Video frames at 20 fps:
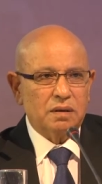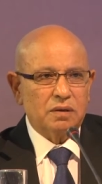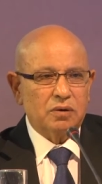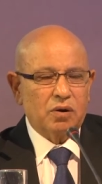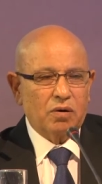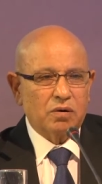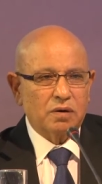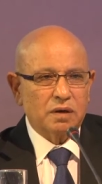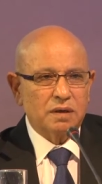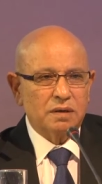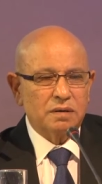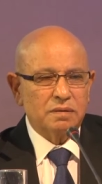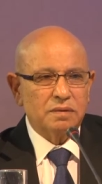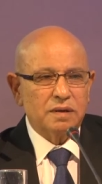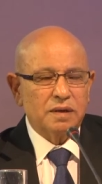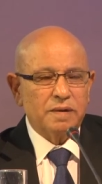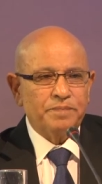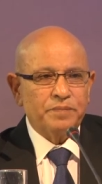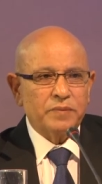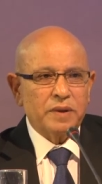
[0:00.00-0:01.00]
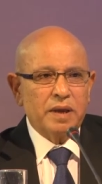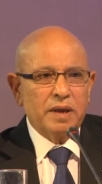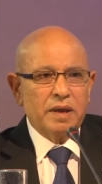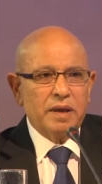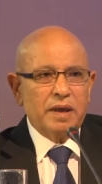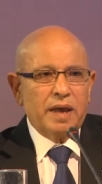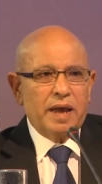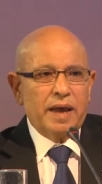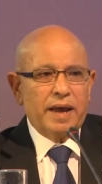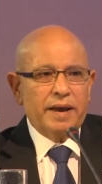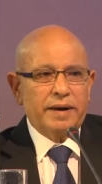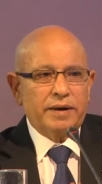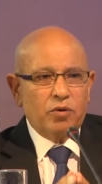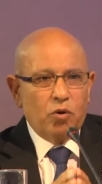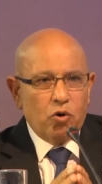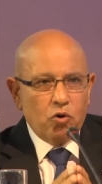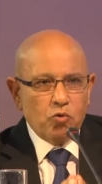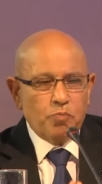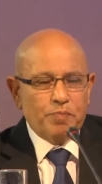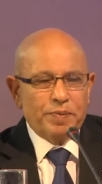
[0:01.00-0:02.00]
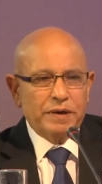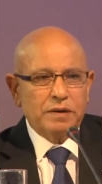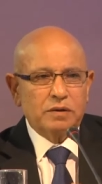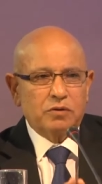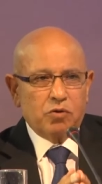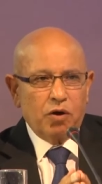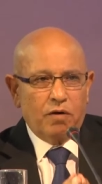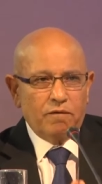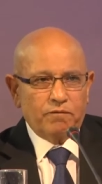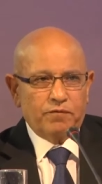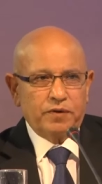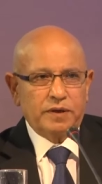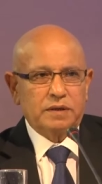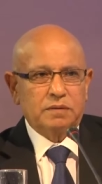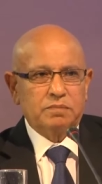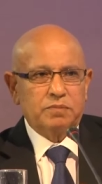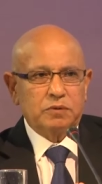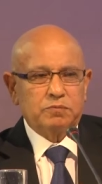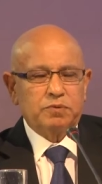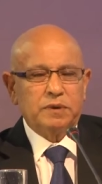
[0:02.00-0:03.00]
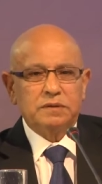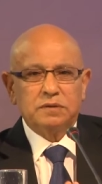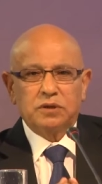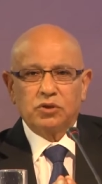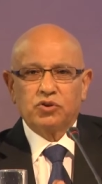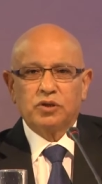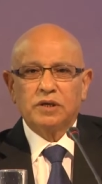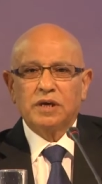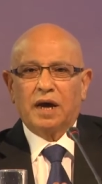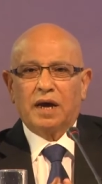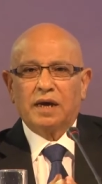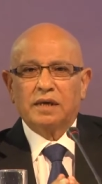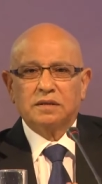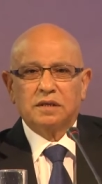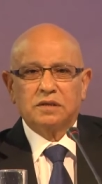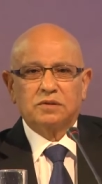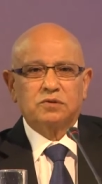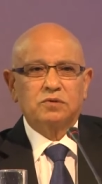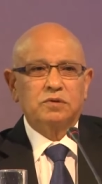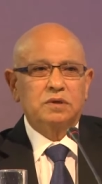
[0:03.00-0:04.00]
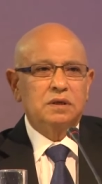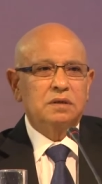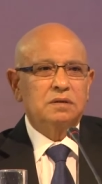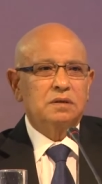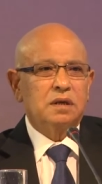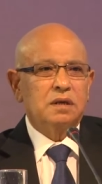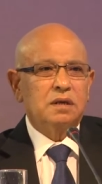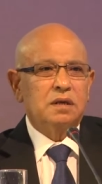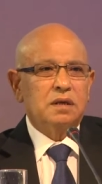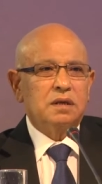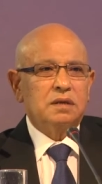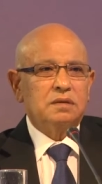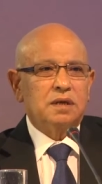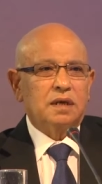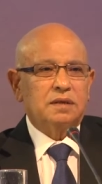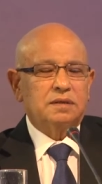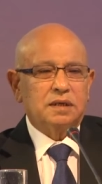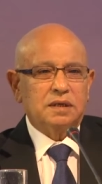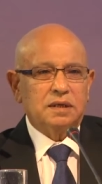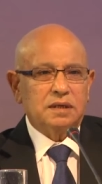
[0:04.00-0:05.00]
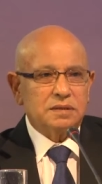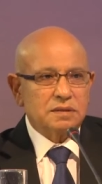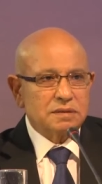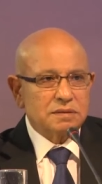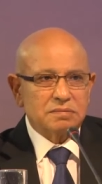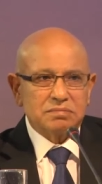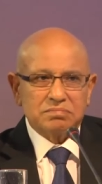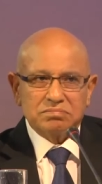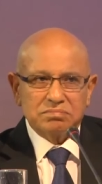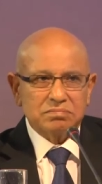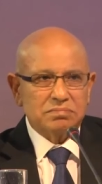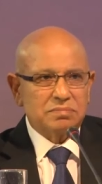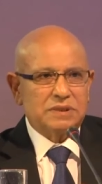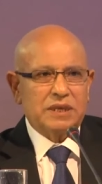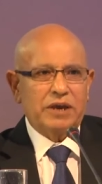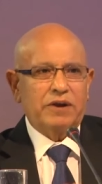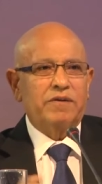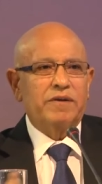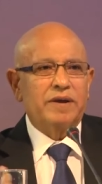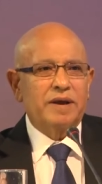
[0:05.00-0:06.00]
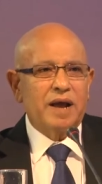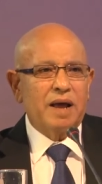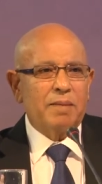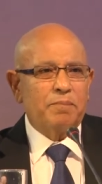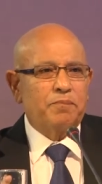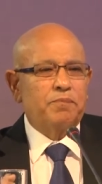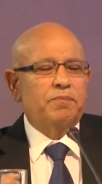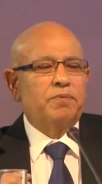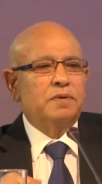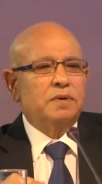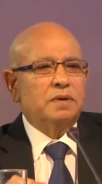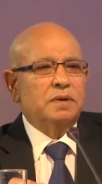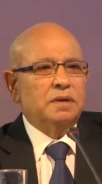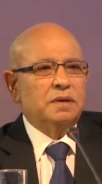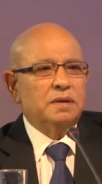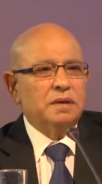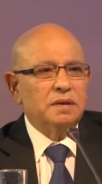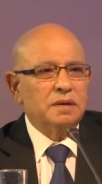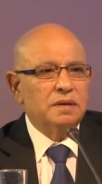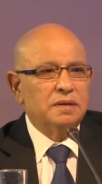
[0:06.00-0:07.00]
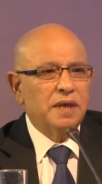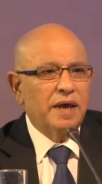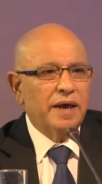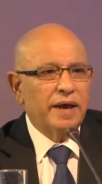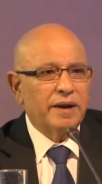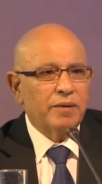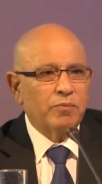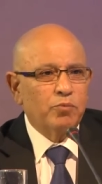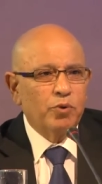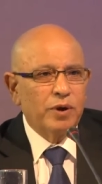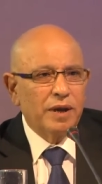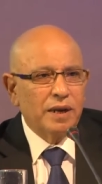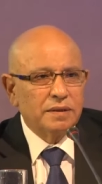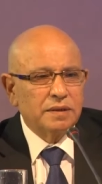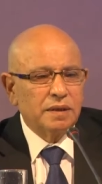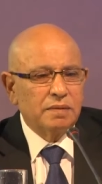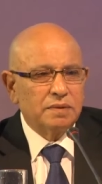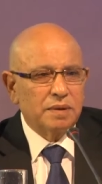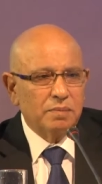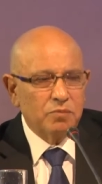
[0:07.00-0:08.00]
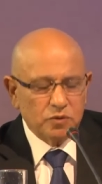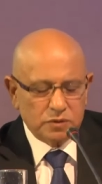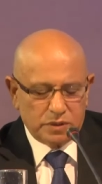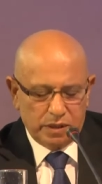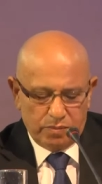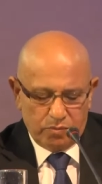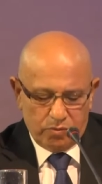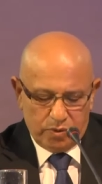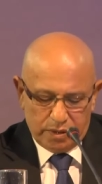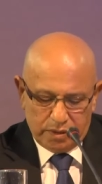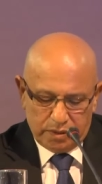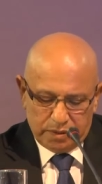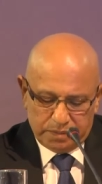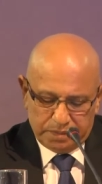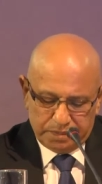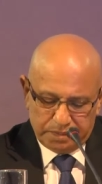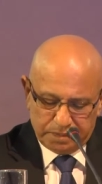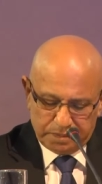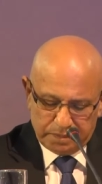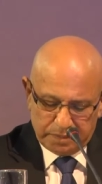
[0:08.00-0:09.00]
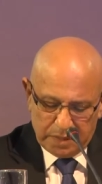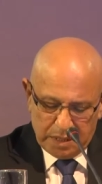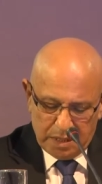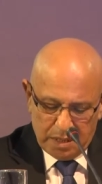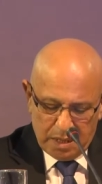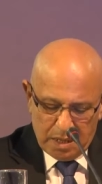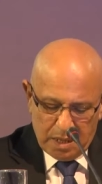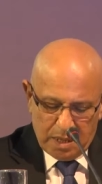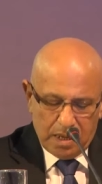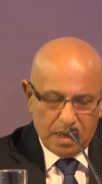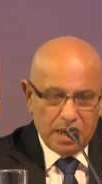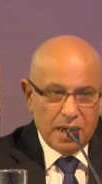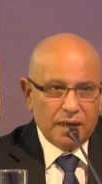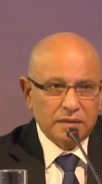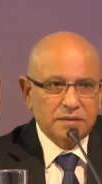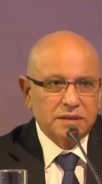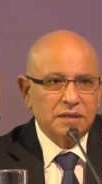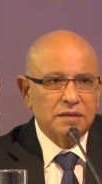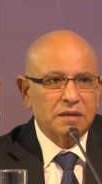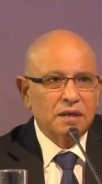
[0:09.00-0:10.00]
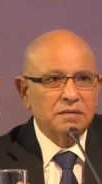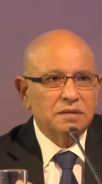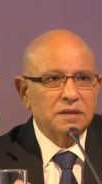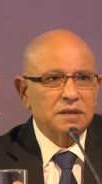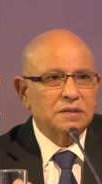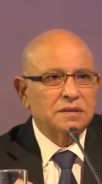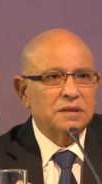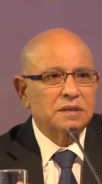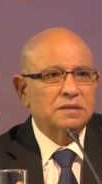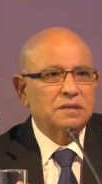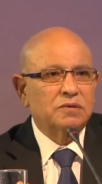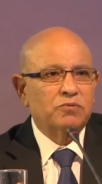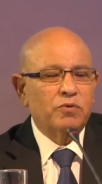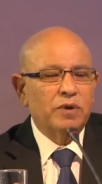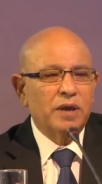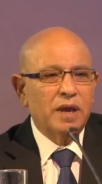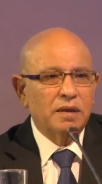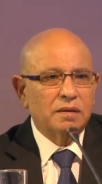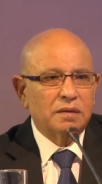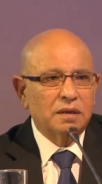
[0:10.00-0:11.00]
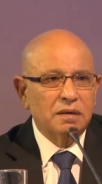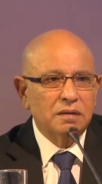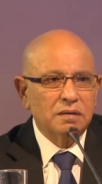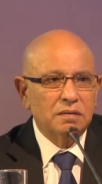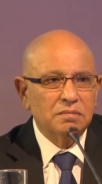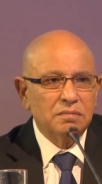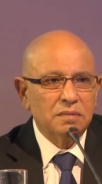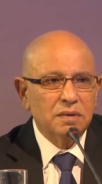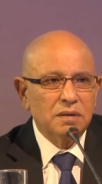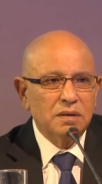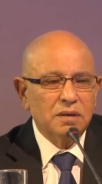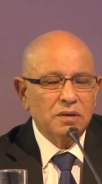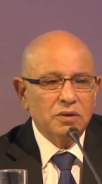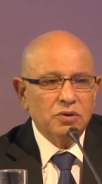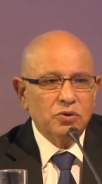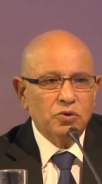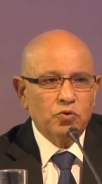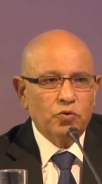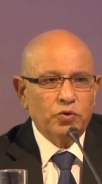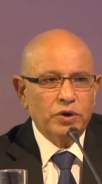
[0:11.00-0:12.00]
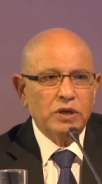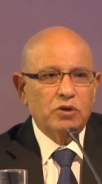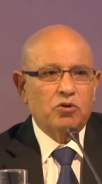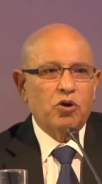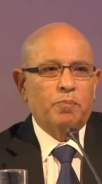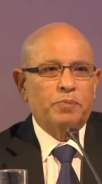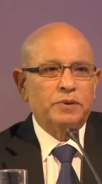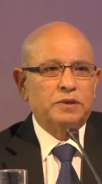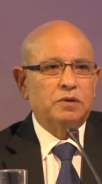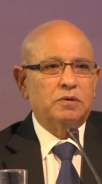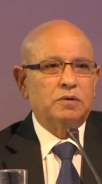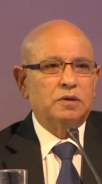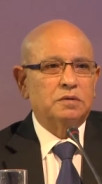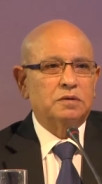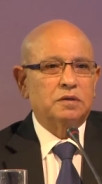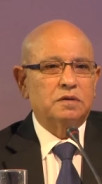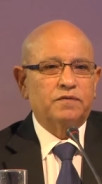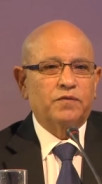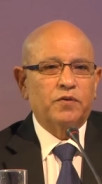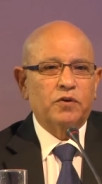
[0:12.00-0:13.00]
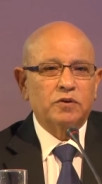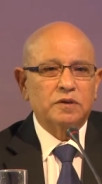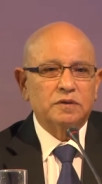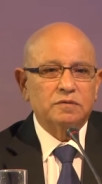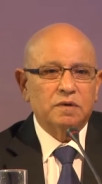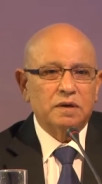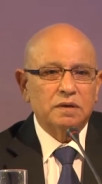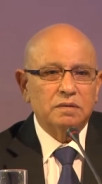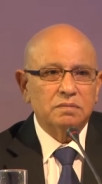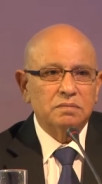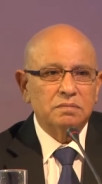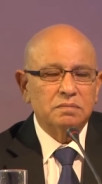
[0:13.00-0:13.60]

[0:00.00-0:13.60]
longer, an open conflict between the Shia and the Sunni that is tearing up the Arab world and the Muslim world. I think that this is creating unique opportunities for Israel